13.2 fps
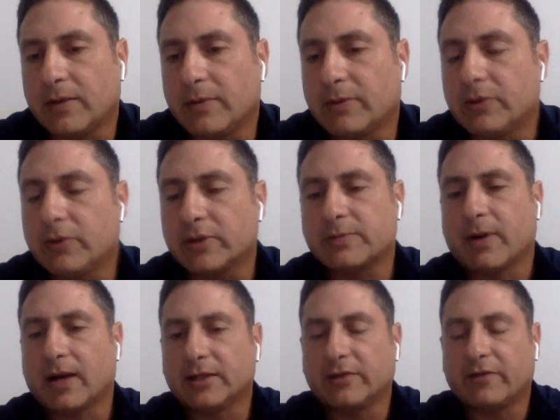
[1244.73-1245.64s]
People do
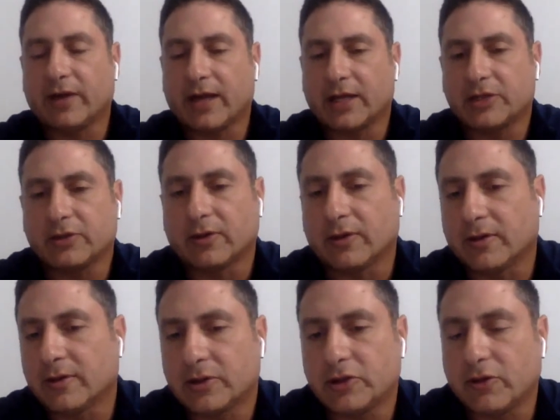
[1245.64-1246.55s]
respond to
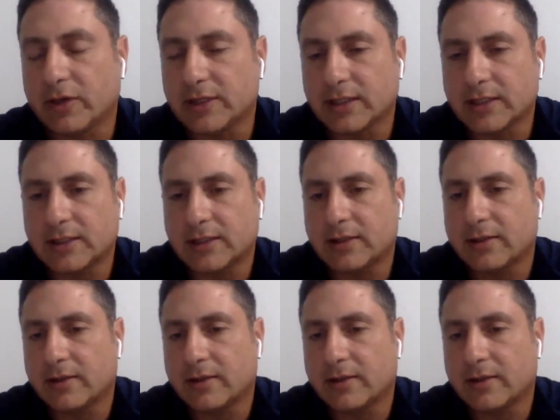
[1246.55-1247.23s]
financial choices.